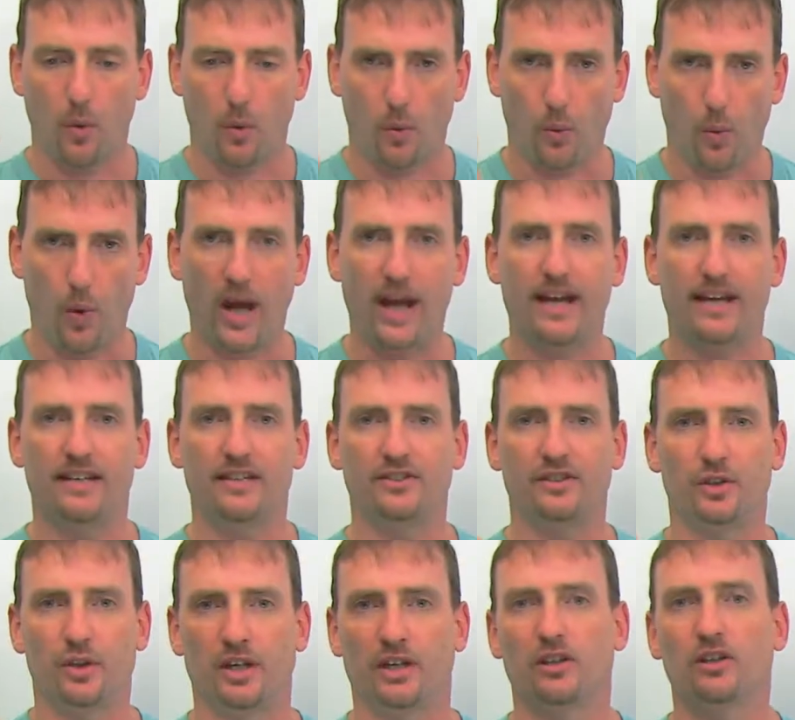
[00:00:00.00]
ways
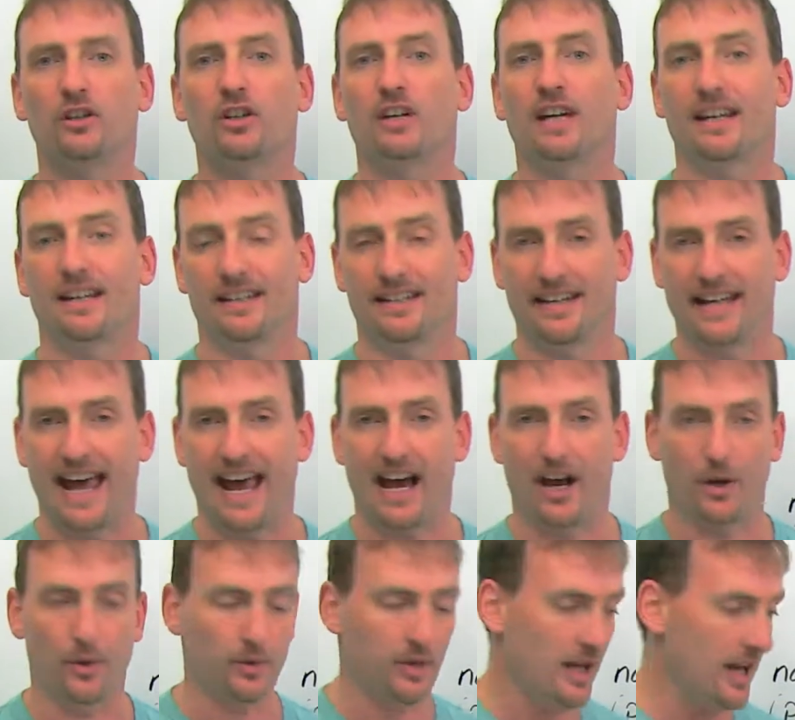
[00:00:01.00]
you can look at a
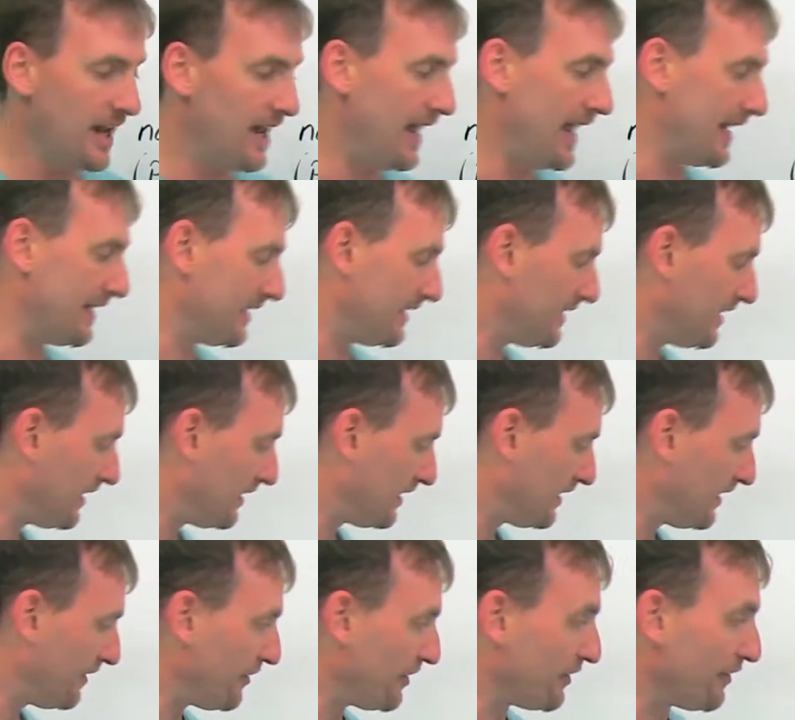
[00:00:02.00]
noun and the
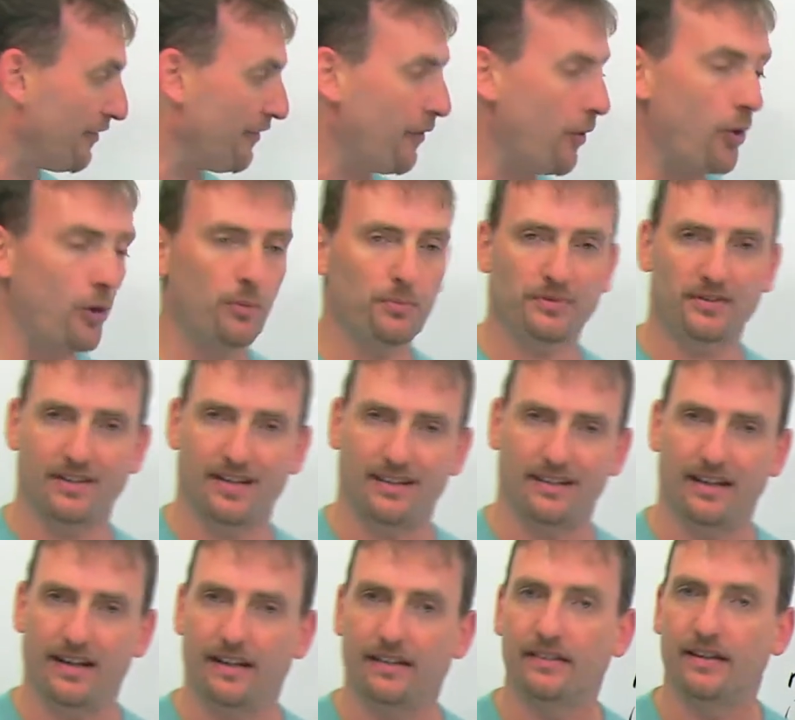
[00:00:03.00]
different forms that
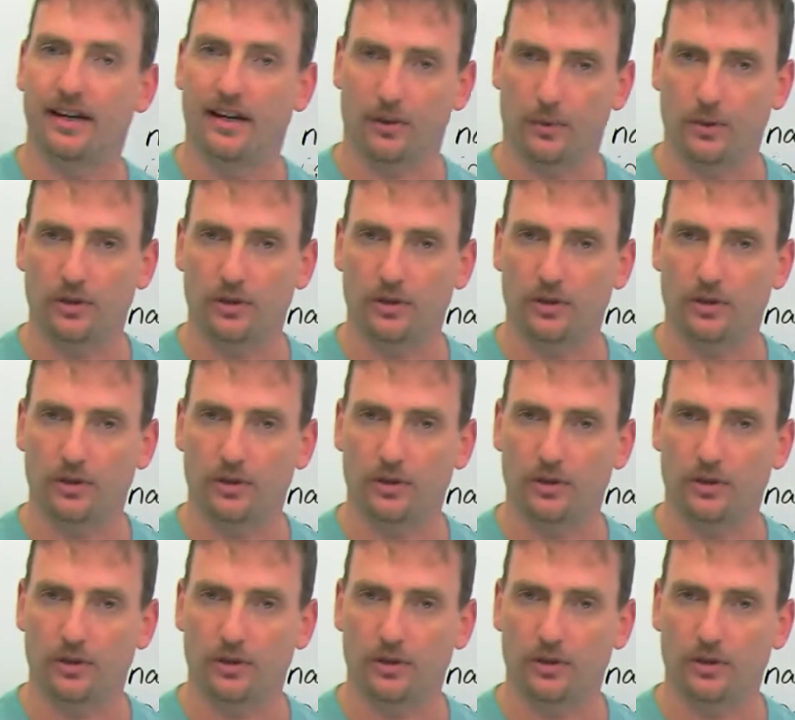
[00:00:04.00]
they take,